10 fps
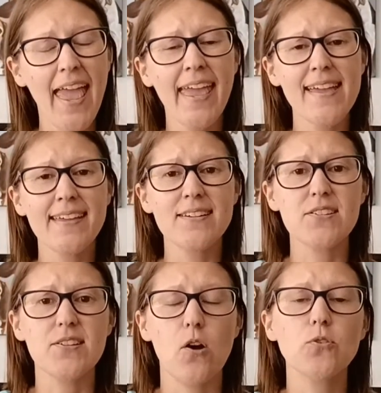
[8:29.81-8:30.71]

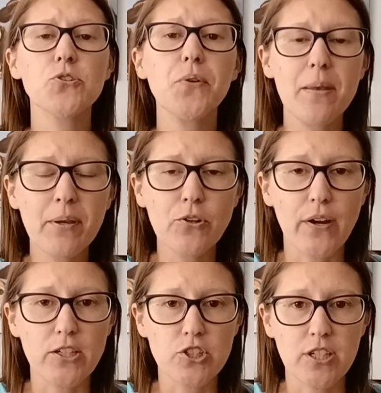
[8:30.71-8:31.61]
and go to
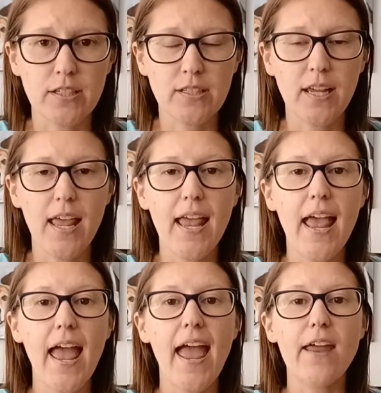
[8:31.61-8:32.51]
immigration
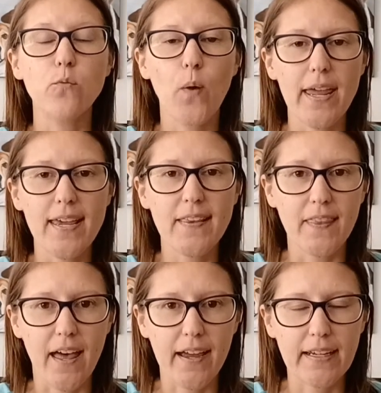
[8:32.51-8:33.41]
and wait in
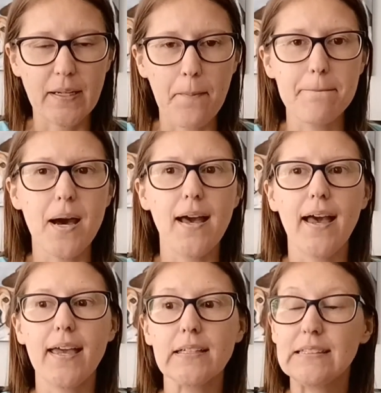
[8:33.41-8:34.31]
line
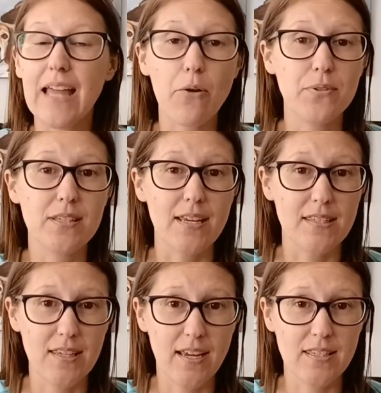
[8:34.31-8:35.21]
by, I would say,
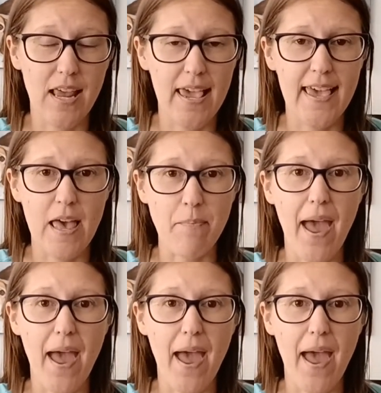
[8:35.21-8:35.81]
6 a.m.